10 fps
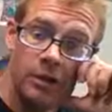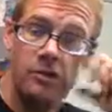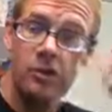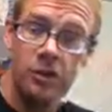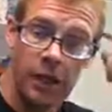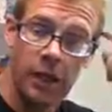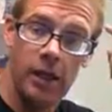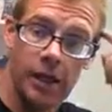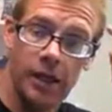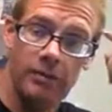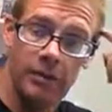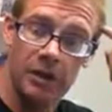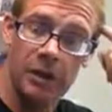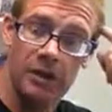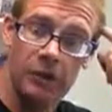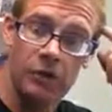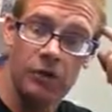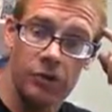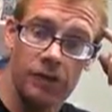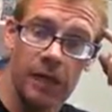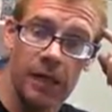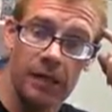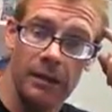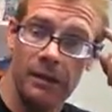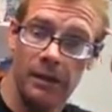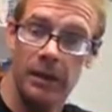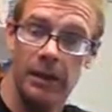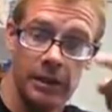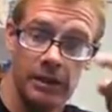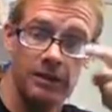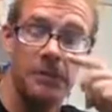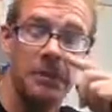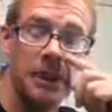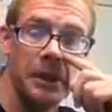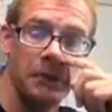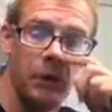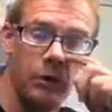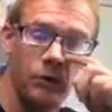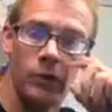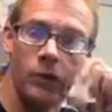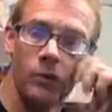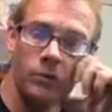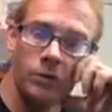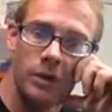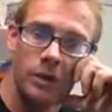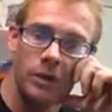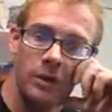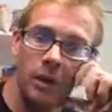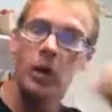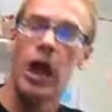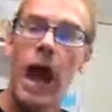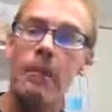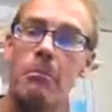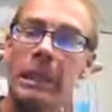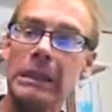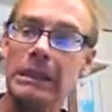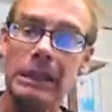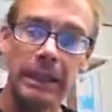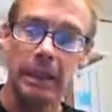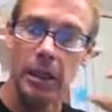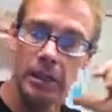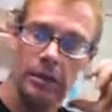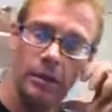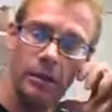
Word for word: she wasn't handicapped enough to use her mind to say that being involved with you was nothing but a liability.